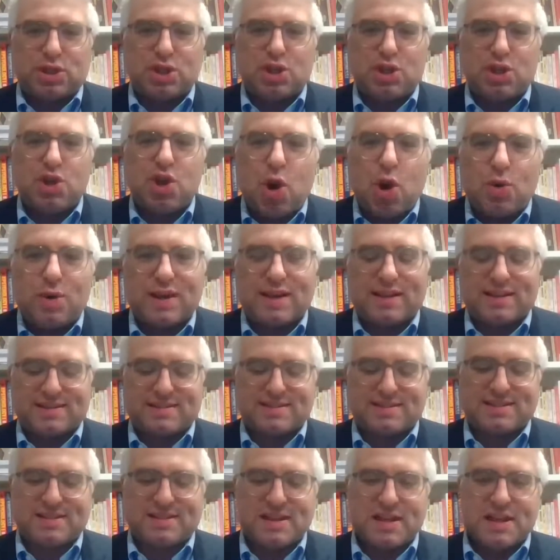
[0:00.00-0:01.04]
to
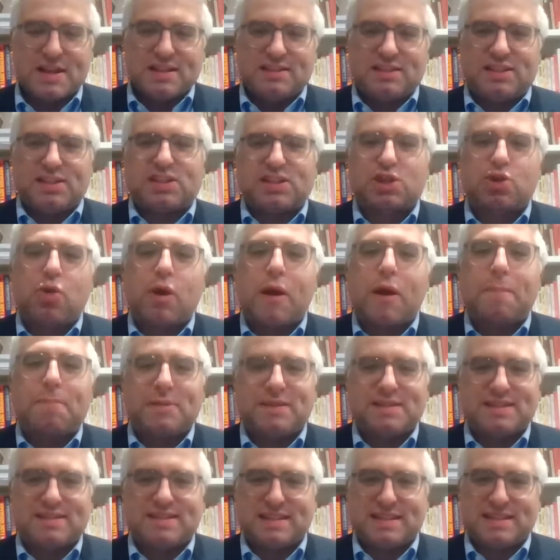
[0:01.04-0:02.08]
notice
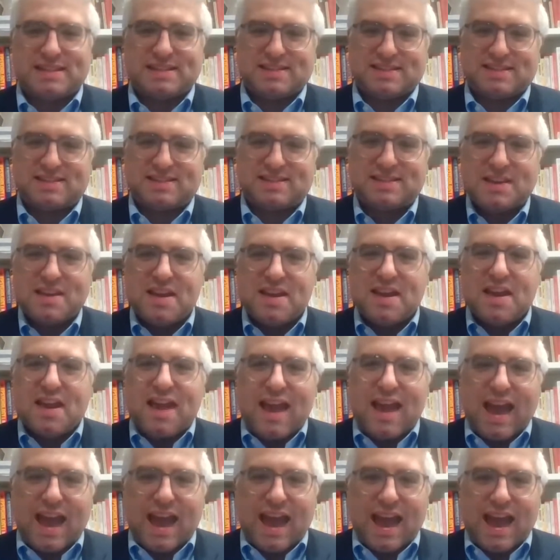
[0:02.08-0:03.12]
discrepancies.
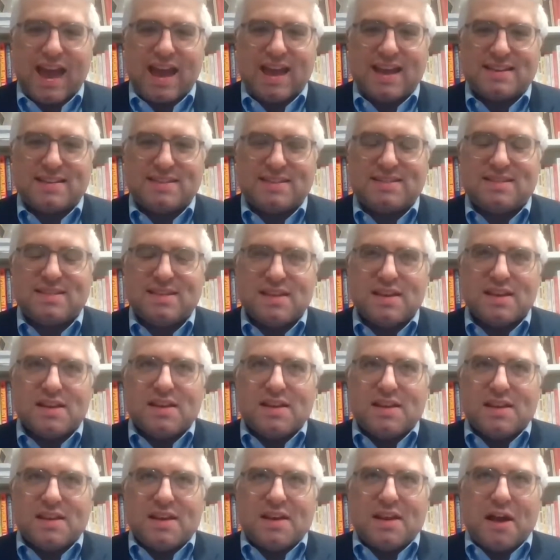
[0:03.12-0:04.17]
And
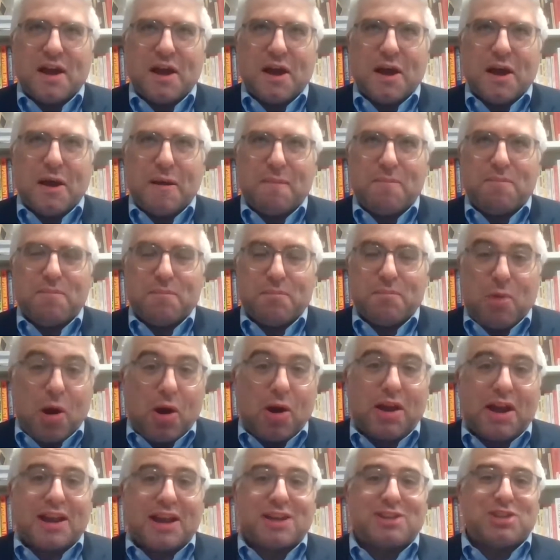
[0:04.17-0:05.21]
um,
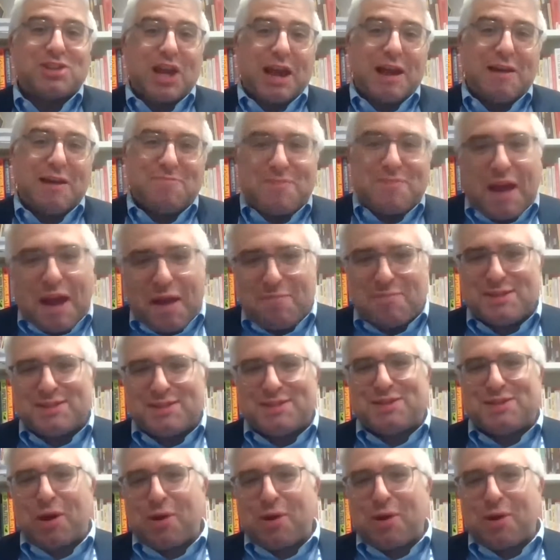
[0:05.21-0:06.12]
Baruch Hashem, I've been